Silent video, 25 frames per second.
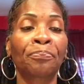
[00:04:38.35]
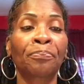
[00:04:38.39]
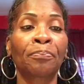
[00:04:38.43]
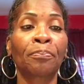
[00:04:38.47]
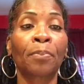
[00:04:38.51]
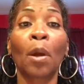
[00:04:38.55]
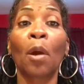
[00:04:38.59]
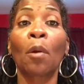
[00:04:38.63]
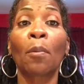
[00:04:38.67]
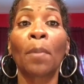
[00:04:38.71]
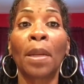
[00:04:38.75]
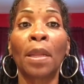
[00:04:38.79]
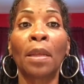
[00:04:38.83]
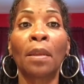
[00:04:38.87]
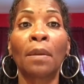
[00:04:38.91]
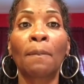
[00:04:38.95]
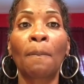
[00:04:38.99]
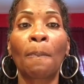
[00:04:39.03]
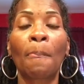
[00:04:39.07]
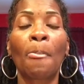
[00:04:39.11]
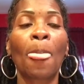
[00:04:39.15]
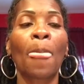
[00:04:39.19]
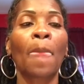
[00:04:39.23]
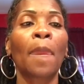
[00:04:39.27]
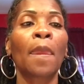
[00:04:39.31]
permanent.
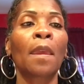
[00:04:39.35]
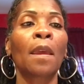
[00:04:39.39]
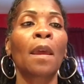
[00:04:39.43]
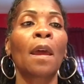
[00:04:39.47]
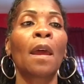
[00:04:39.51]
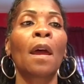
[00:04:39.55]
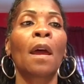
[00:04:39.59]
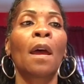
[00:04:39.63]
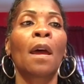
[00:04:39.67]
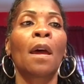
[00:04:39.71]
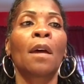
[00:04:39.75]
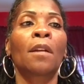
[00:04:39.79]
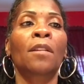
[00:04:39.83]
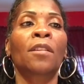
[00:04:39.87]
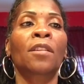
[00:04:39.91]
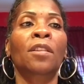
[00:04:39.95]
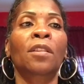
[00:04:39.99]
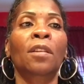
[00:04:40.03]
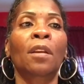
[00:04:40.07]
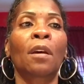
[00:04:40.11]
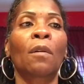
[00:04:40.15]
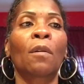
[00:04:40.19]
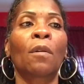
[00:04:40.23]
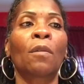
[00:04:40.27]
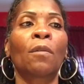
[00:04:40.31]

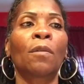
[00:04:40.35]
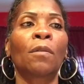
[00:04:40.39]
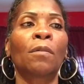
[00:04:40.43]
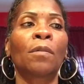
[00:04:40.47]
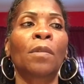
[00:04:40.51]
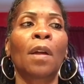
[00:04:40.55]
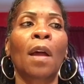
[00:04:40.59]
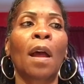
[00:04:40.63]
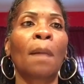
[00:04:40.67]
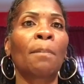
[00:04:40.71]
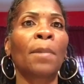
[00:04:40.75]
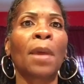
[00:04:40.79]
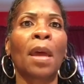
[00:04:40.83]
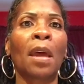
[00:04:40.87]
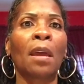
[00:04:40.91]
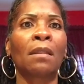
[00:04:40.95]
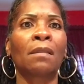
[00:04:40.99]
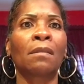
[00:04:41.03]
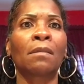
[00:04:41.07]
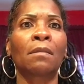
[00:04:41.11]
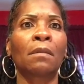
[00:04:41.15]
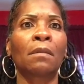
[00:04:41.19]
So I'm not,